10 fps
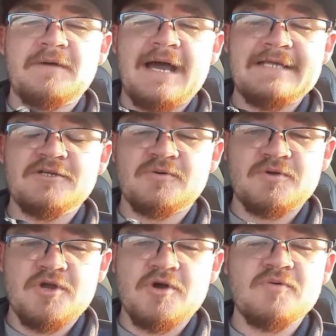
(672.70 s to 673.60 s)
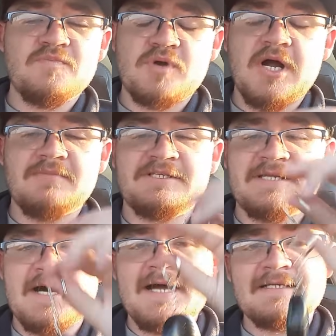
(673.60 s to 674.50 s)
I don't know. Probably
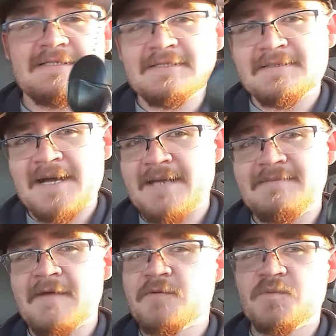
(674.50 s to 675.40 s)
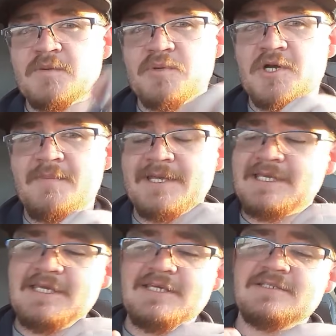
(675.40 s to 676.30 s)
not. I definitely wouldn't put it on my
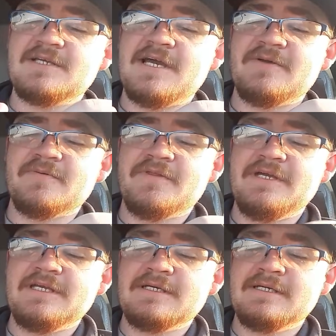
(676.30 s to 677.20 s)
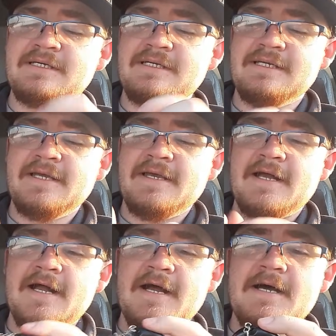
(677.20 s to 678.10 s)
keys, I don't think.
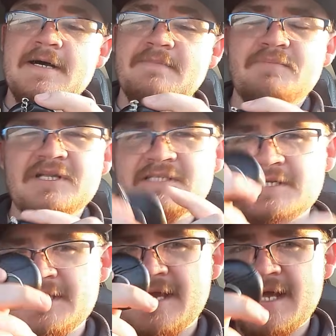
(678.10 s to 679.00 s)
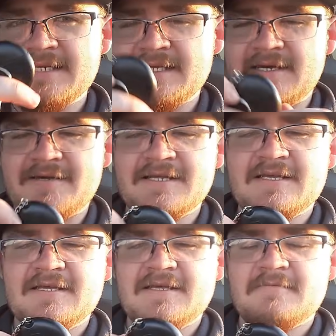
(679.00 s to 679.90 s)
But it's a neat idea.
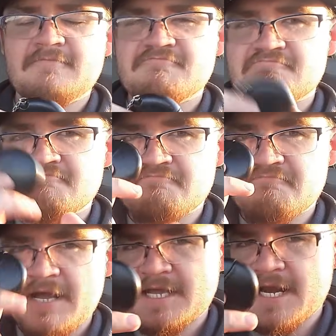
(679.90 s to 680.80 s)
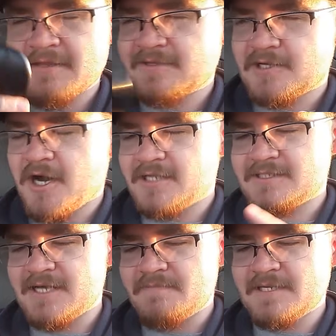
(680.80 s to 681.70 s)
I kind of like the
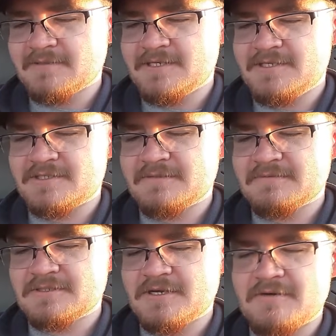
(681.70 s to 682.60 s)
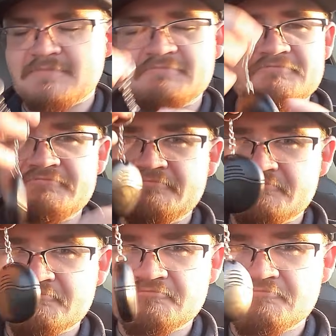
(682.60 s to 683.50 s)
concept, at least. So,
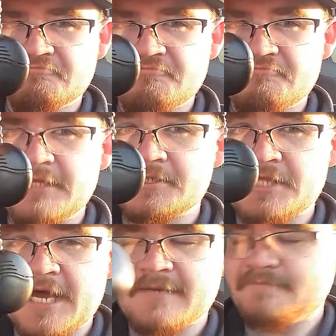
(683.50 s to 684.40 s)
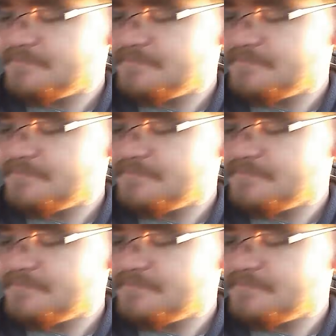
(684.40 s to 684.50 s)
there's that.